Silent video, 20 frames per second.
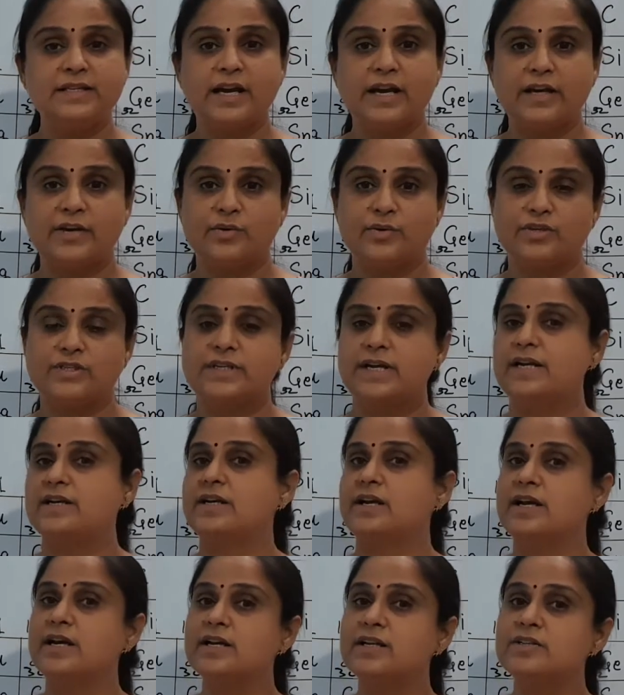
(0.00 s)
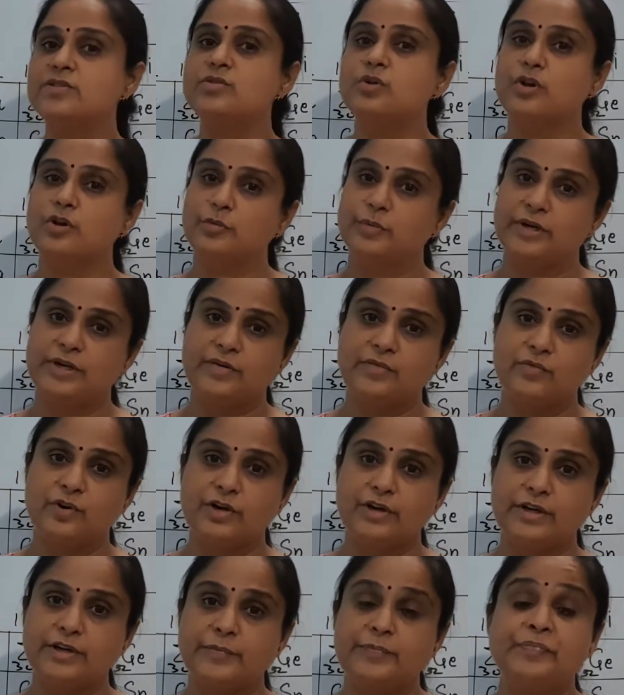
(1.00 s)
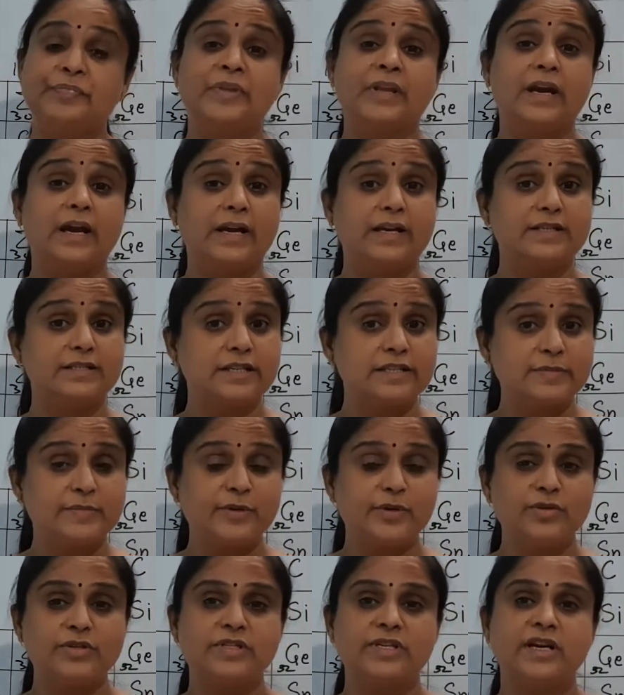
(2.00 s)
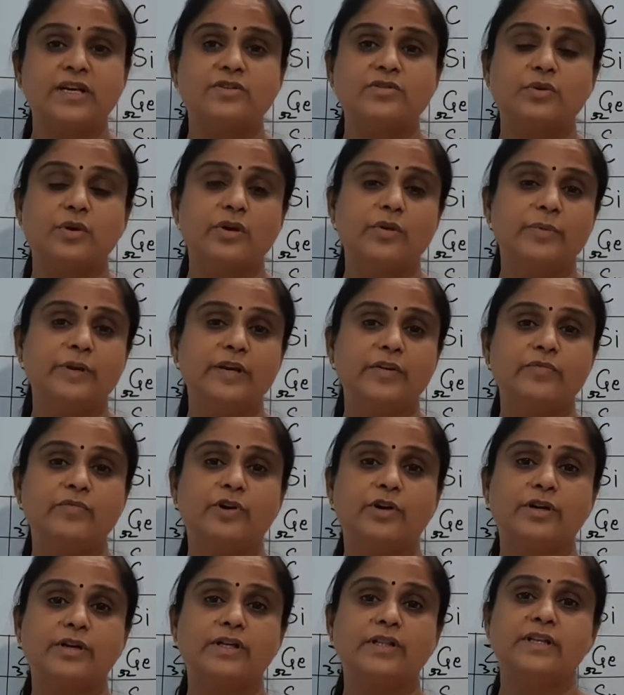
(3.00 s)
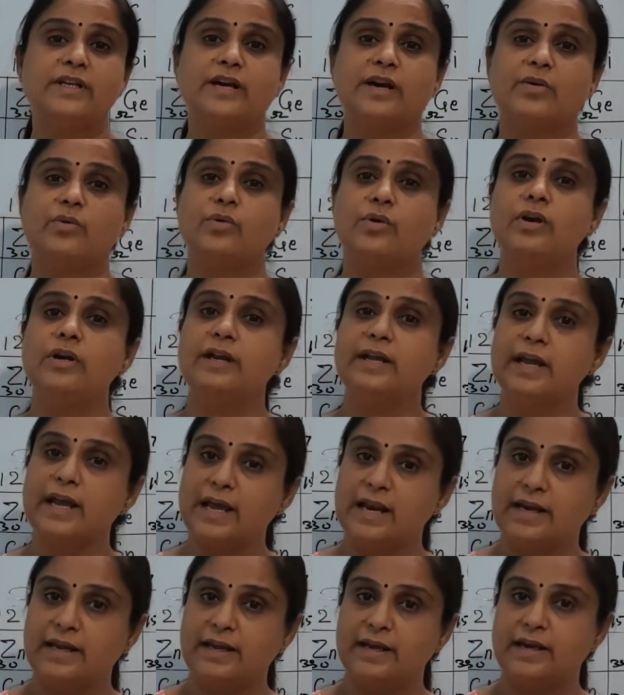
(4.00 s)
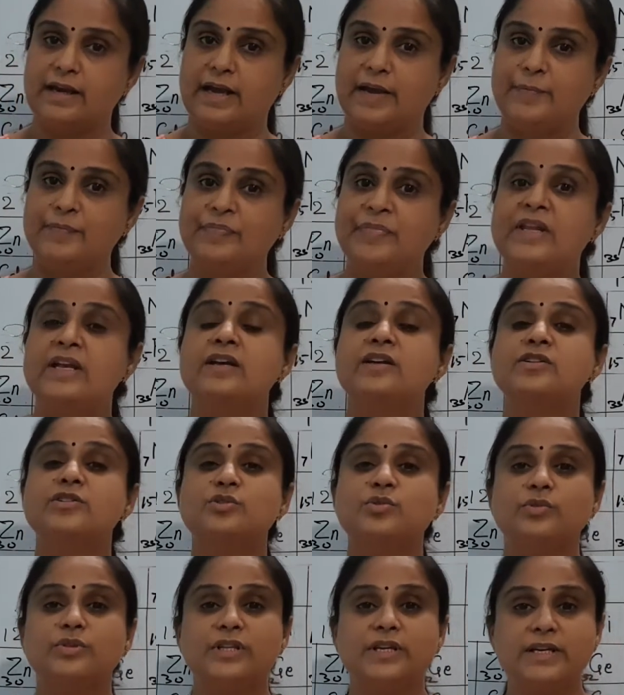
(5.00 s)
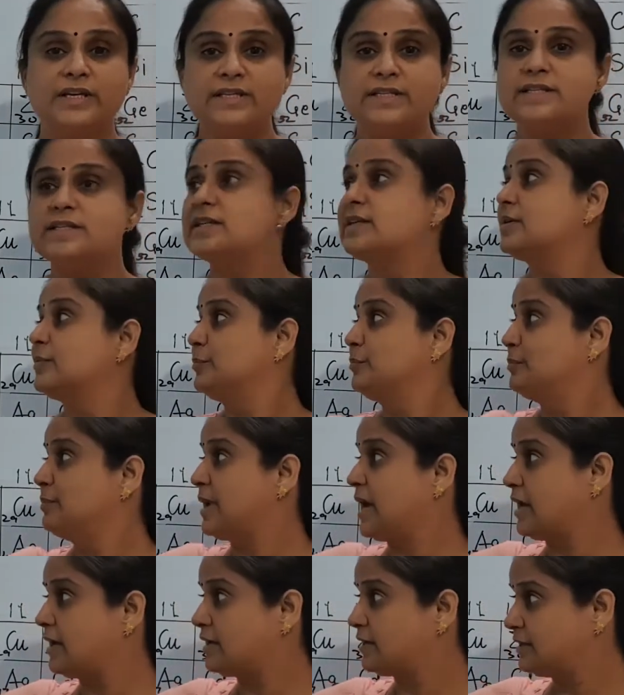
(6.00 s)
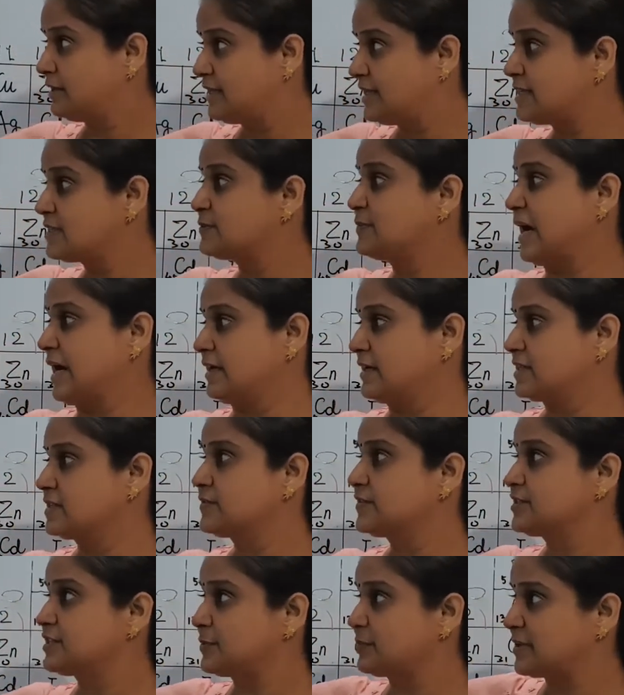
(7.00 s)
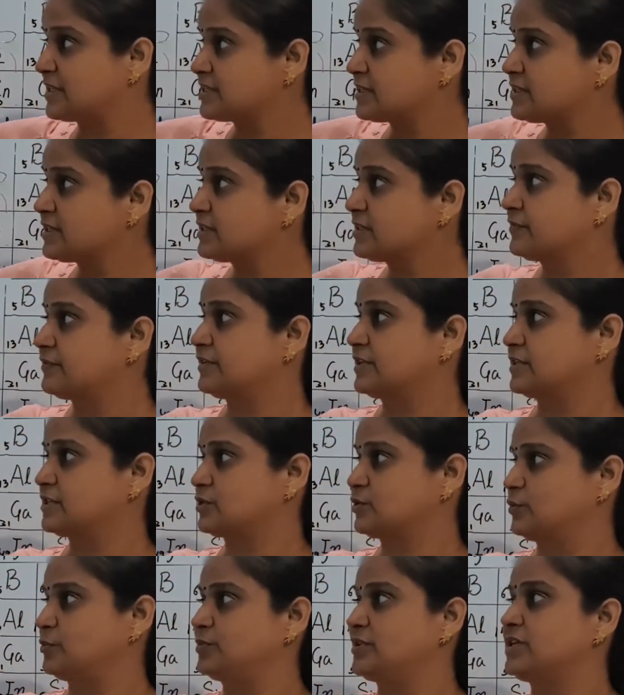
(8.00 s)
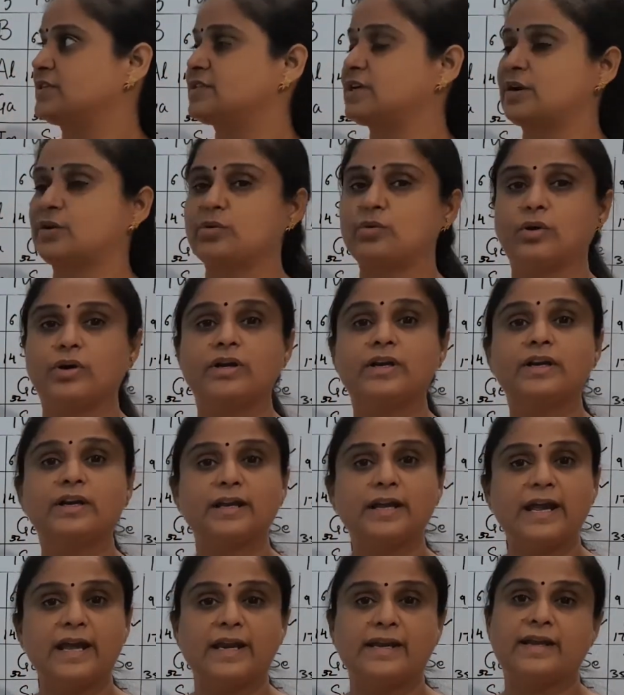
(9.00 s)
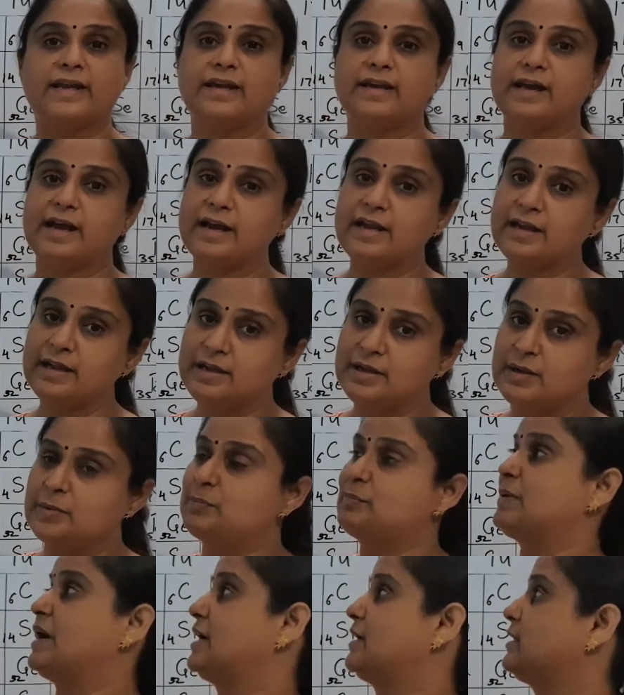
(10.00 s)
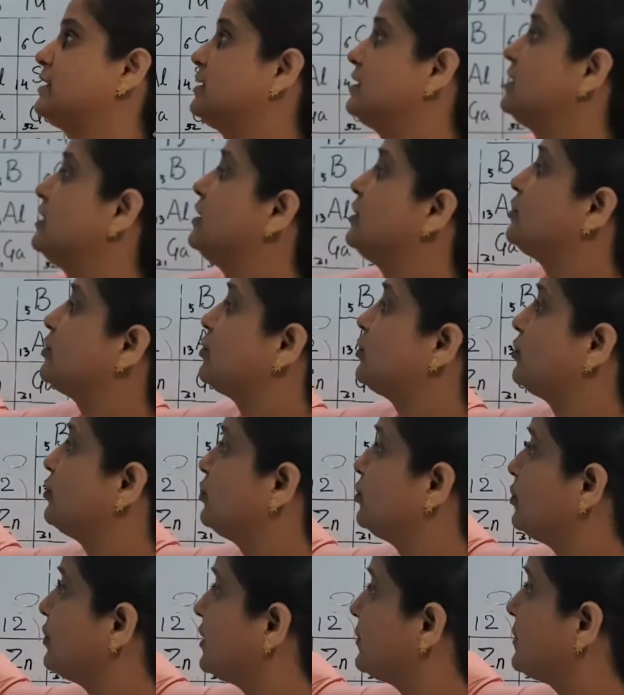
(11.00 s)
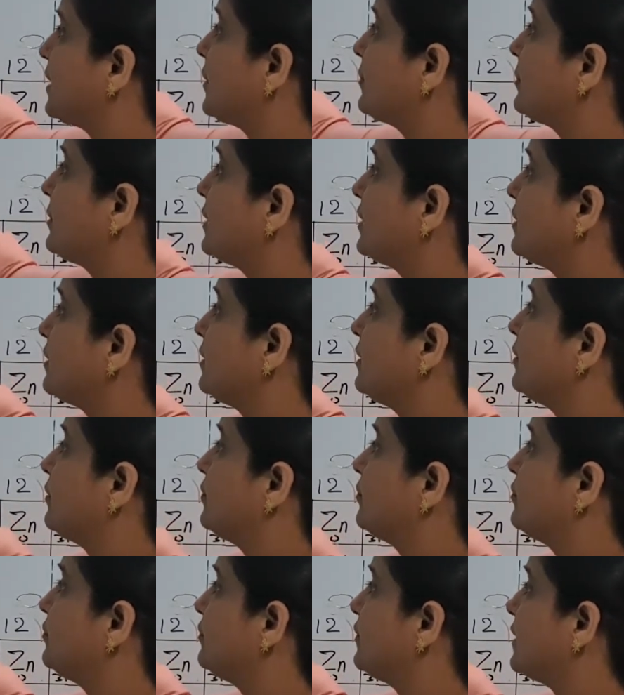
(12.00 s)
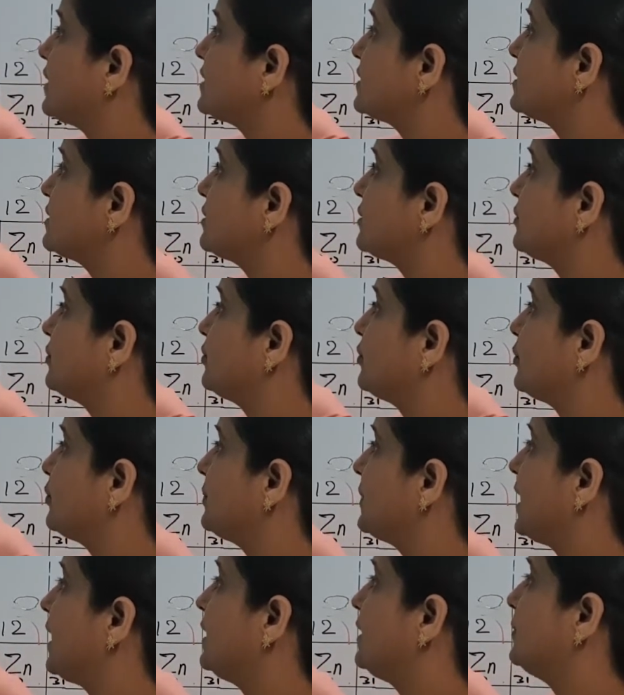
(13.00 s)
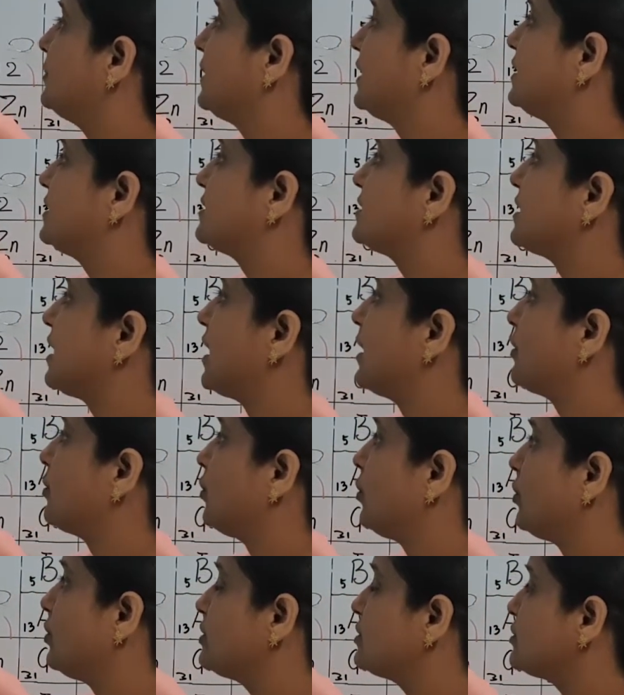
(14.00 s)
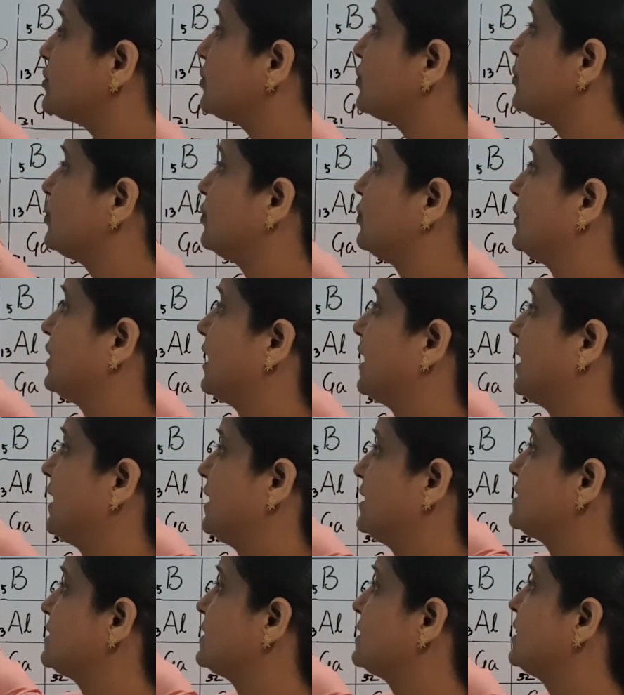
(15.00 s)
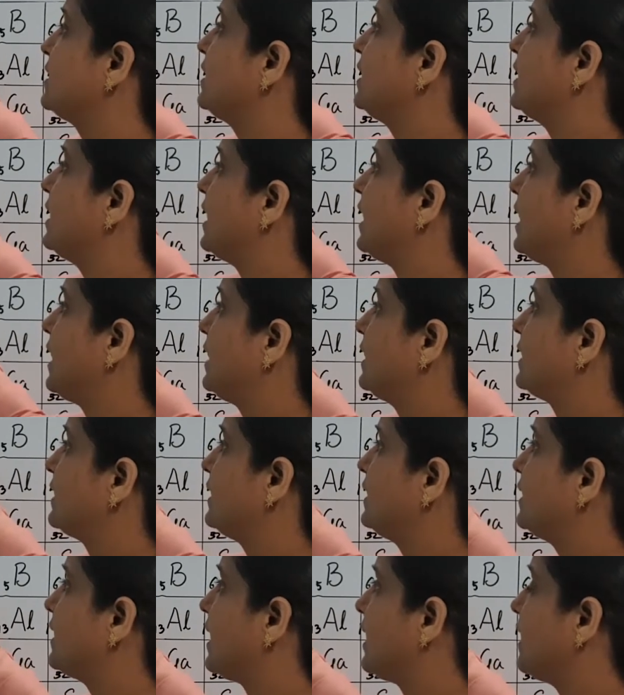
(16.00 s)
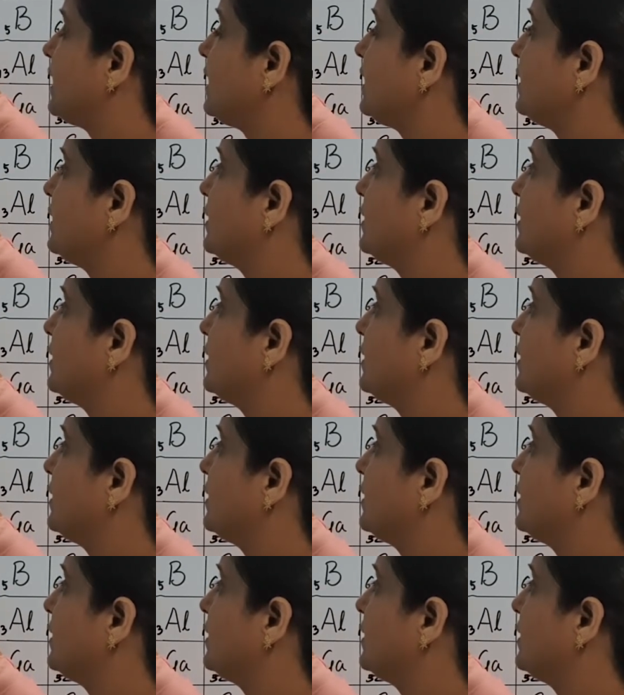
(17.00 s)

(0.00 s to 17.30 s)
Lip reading: hydroxide are soluble in water, and just because they are soluble in water, they are called alkali. So these metals which are present in the first group, these are called alkylide metal. So do remember, first group elements are also known as alkylide